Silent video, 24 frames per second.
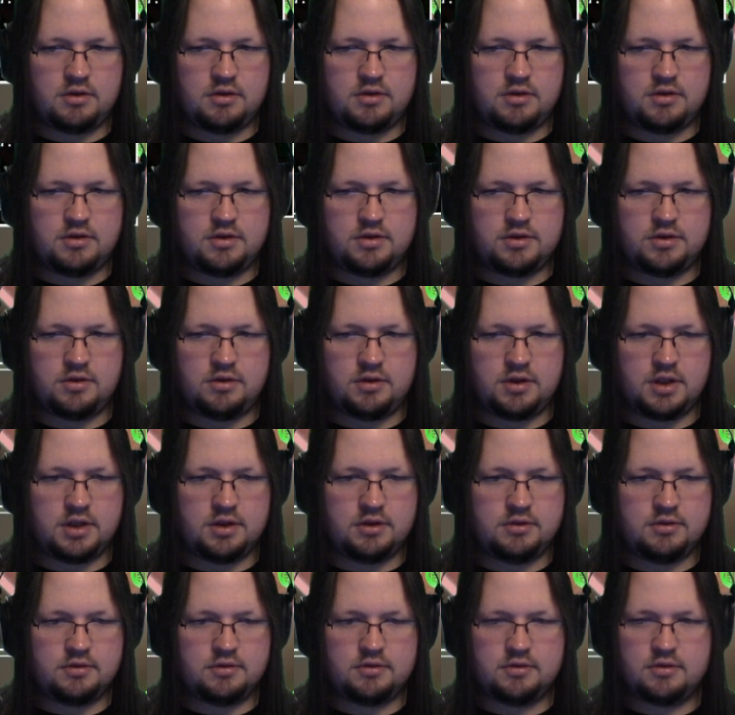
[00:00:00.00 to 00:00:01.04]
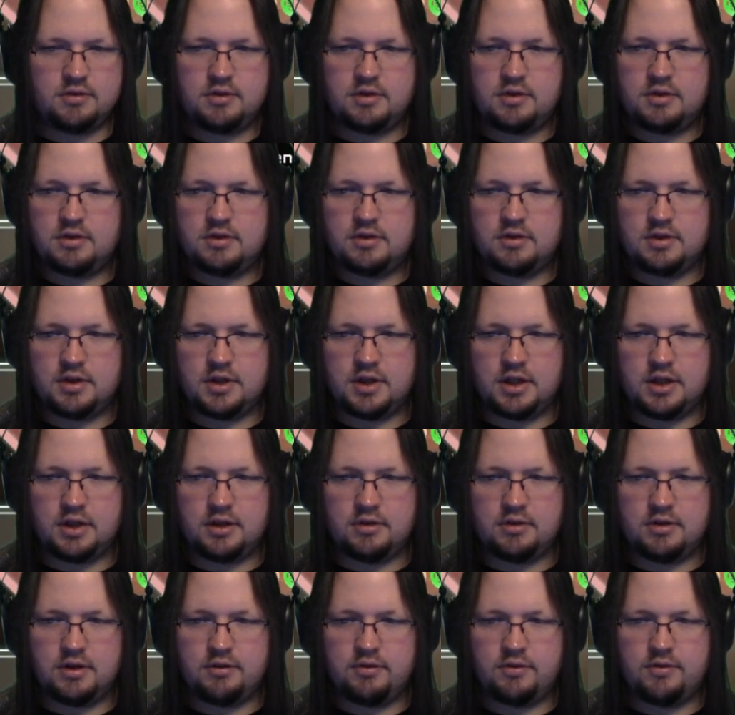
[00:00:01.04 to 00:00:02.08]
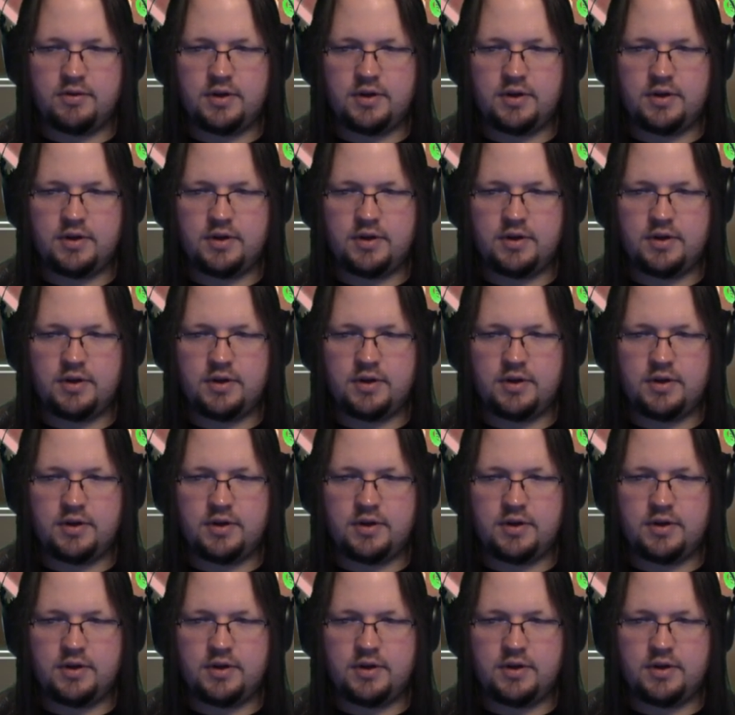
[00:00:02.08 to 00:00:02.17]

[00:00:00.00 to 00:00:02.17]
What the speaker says: Just hold on. Yeah, I do have a